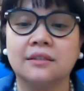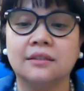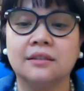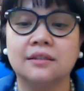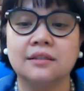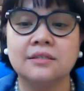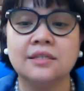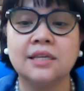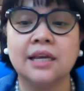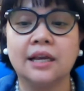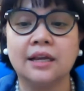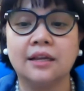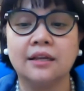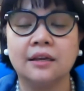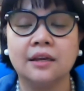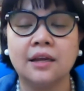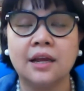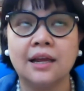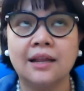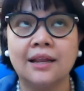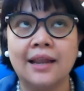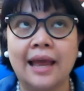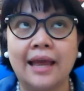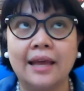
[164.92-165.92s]
sec-
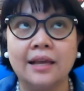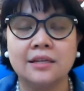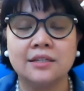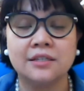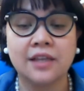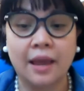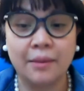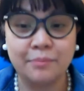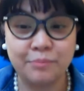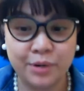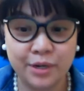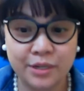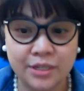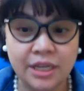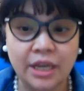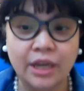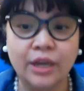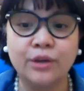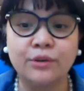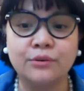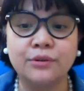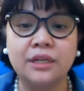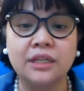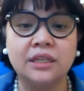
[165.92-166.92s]
like
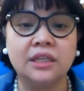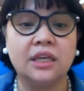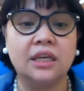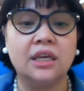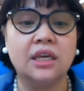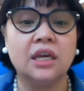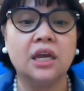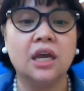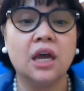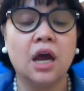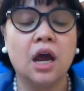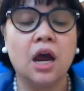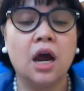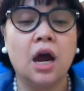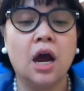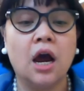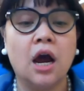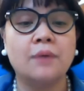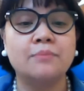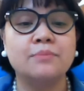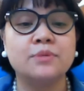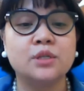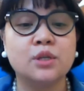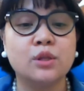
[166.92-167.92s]
cybersecurity
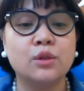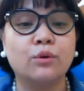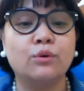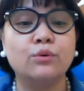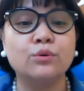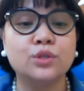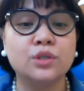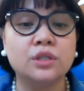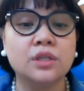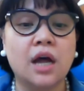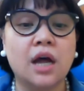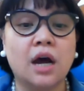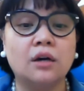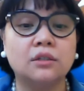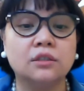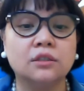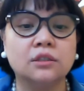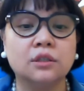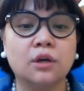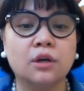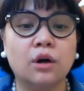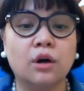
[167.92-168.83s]
slows down